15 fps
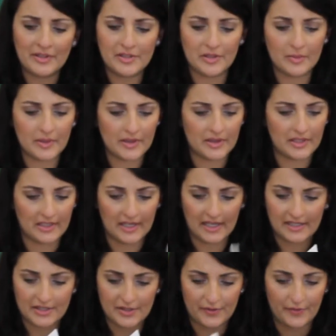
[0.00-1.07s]
to do with the
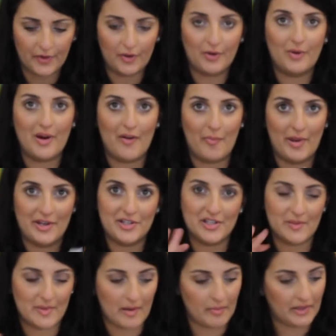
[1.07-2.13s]
next few graph
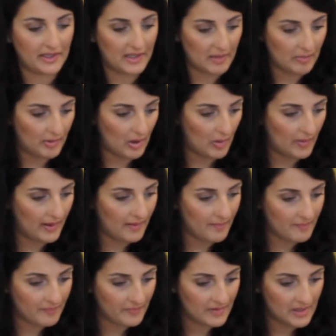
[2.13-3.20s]
pages, but I'm going to keep
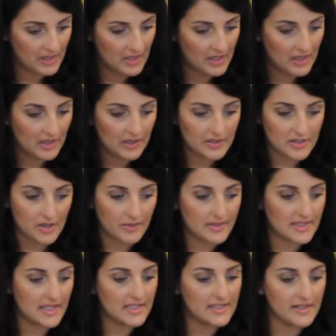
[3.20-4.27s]
going. So it
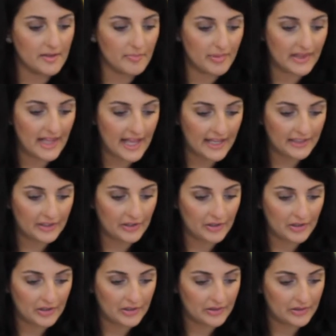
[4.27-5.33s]
says here, plan
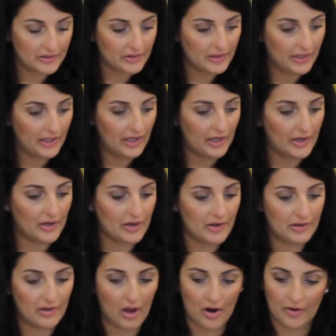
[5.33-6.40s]
your
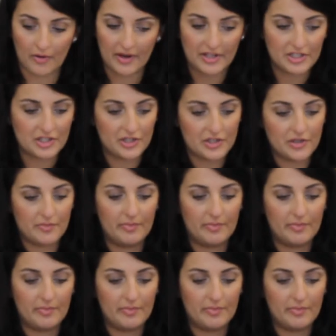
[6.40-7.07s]
year, long range